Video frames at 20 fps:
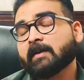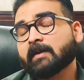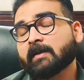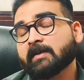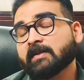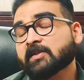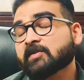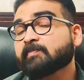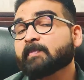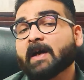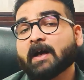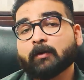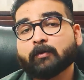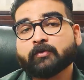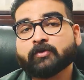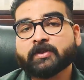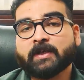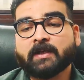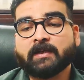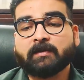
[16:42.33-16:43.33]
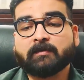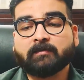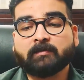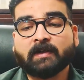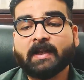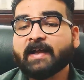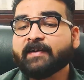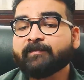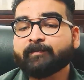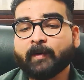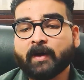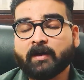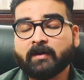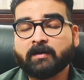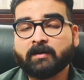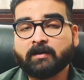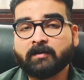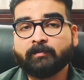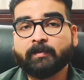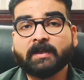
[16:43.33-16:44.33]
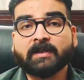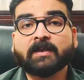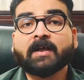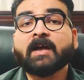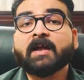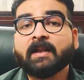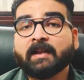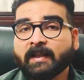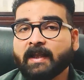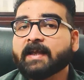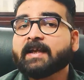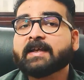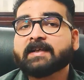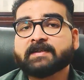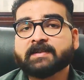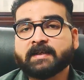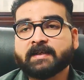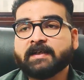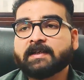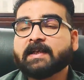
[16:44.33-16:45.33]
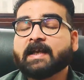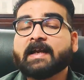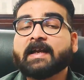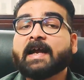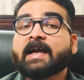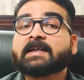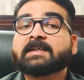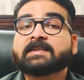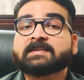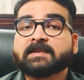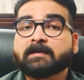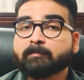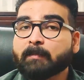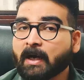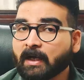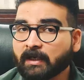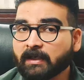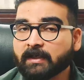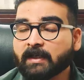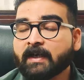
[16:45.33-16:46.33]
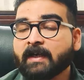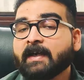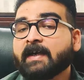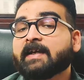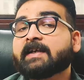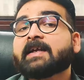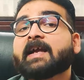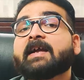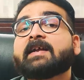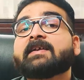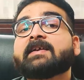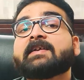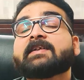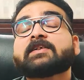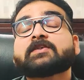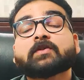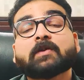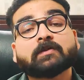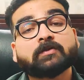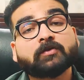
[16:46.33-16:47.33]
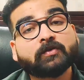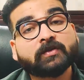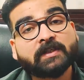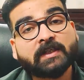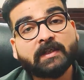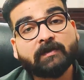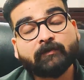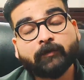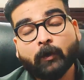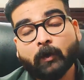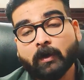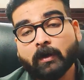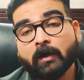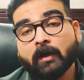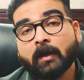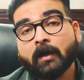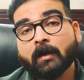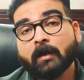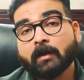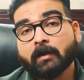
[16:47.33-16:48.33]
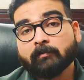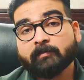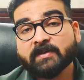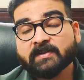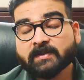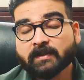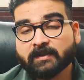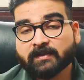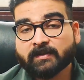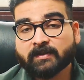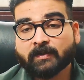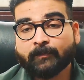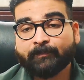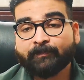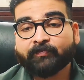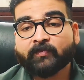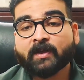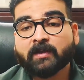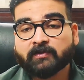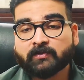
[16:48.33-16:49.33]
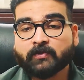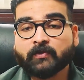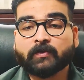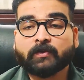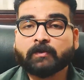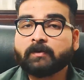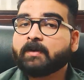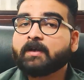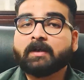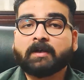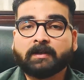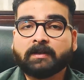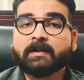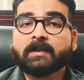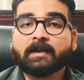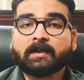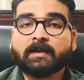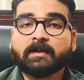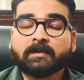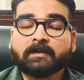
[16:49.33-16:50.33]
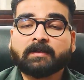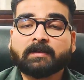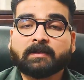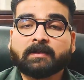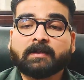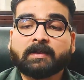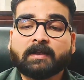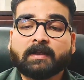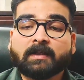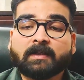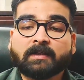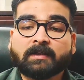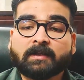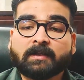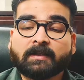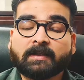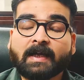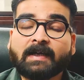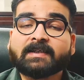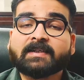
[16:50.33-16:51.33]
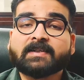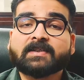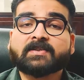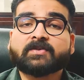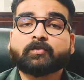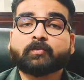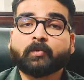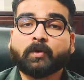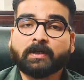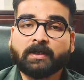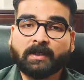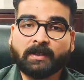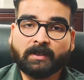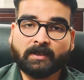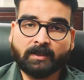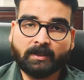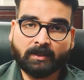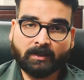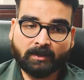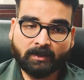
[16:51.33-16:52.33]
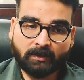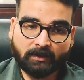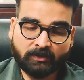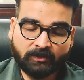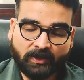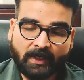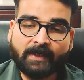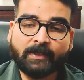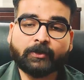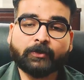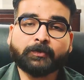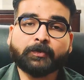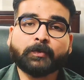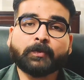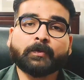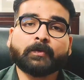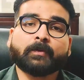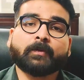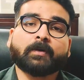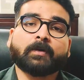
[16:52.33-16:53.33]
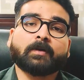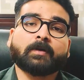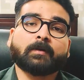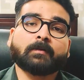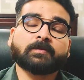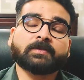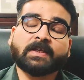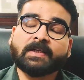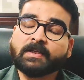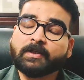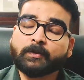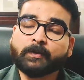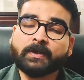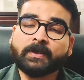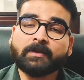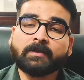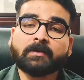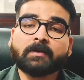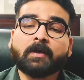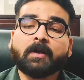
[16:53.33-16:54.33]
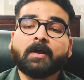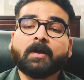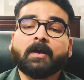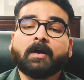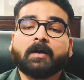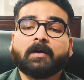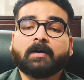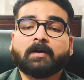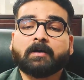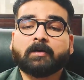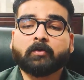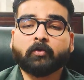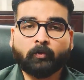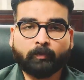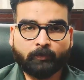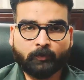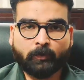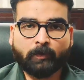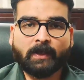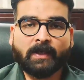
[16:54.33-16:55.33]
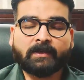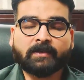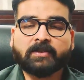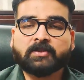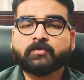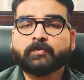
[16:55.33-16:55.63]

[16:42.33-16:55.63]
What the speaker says: spouse and life partner. But like I said, it can act as a marak. It is also seen for business. So that is what I tried to tell you here. Hope you like this